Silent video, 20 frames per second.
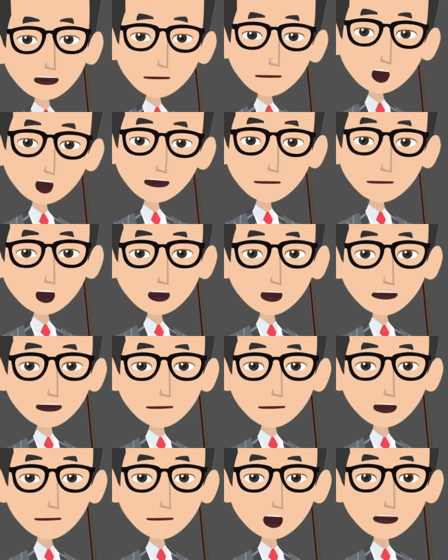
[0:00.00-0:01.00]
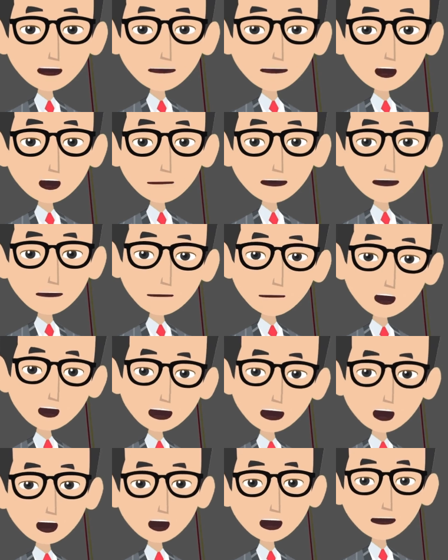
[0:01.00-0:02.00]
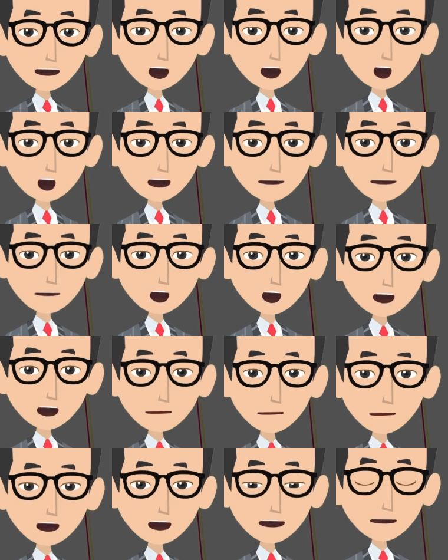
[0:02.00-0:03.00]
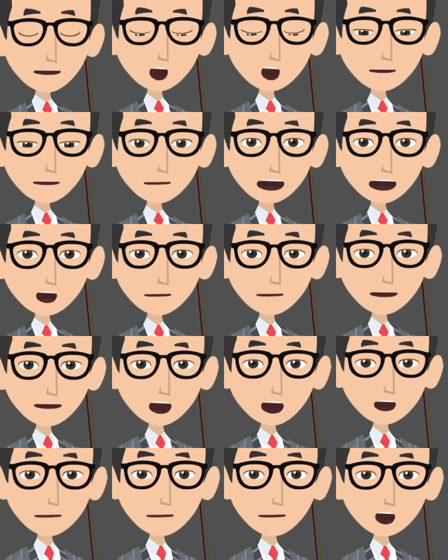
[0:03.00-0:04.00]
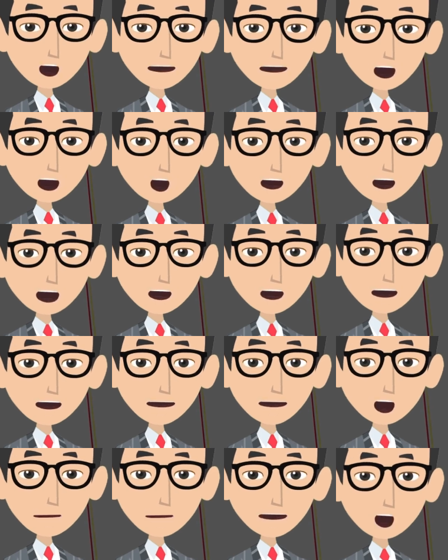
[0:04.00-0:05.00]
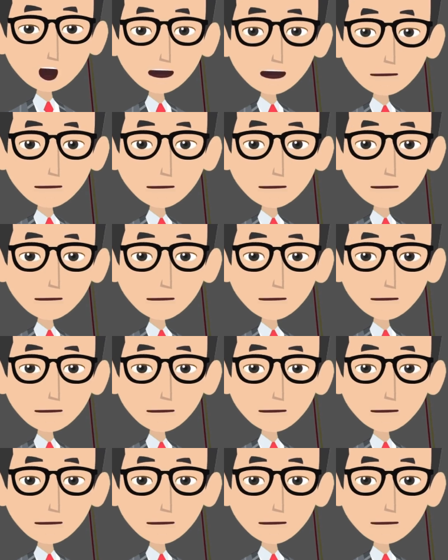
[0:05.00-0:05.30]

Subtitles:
that the project activities are carried out during project execution to deliver agreed project